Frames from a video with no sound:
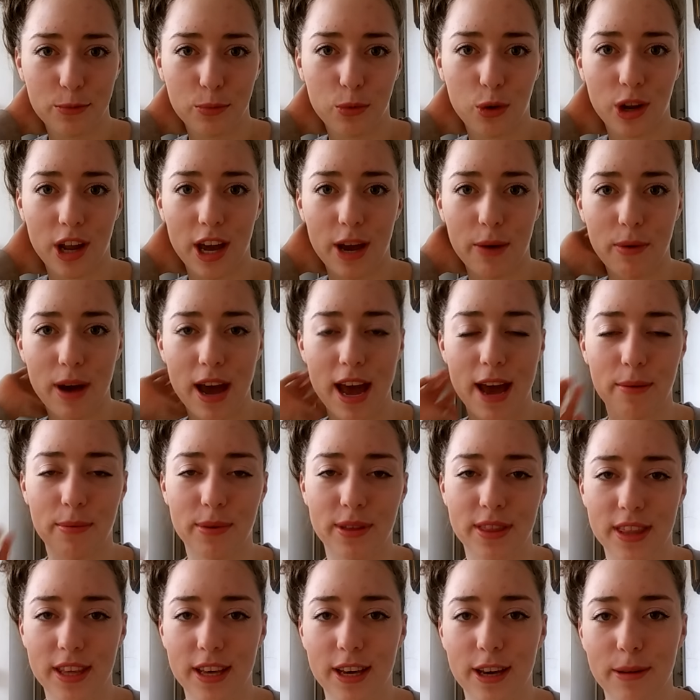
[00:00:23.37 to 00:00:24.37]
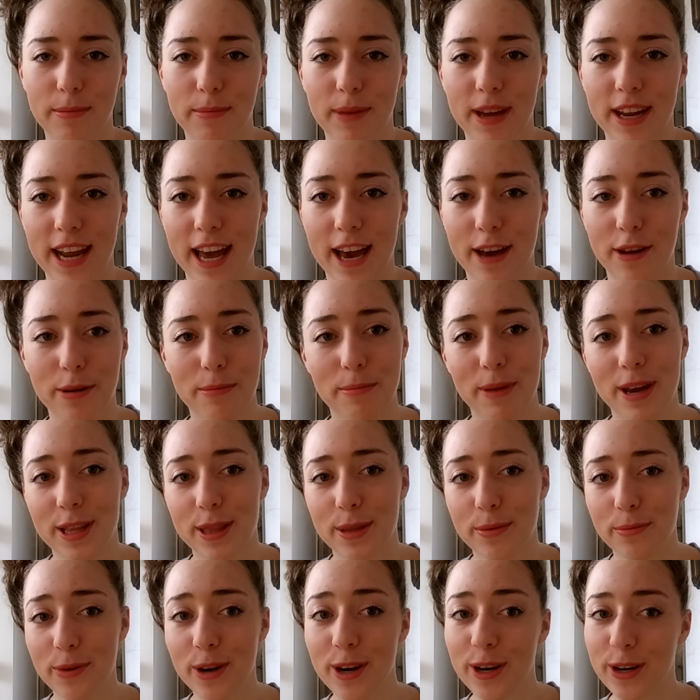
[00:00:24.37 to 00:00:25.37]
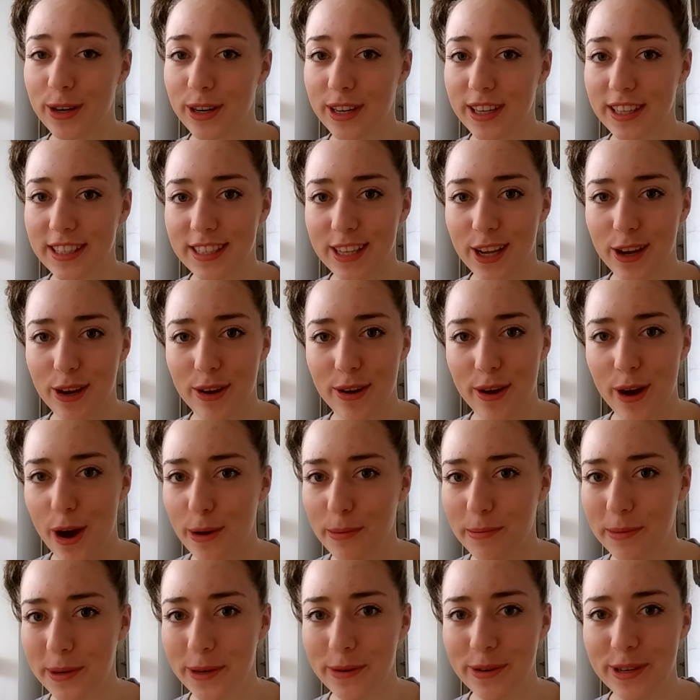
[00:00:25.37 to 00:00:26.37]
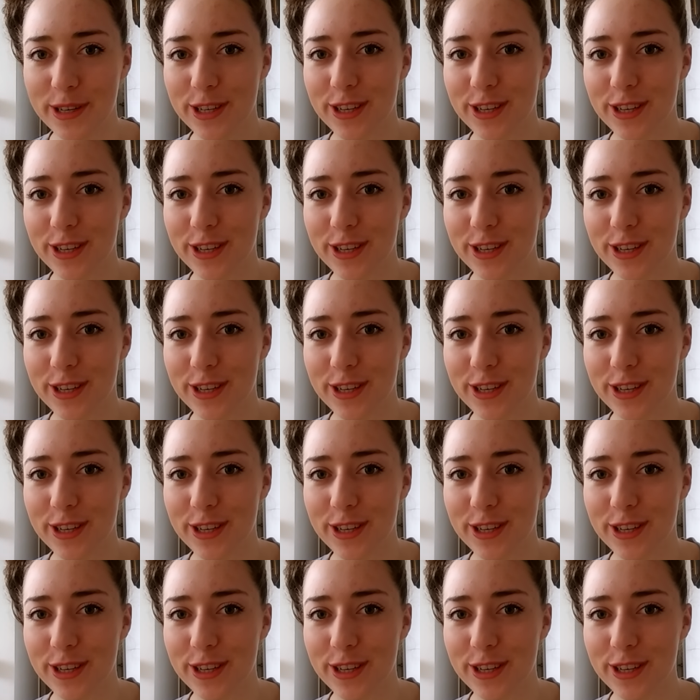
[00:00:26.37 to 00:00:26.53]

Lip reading: what I wear with them and how to make them work. So hope you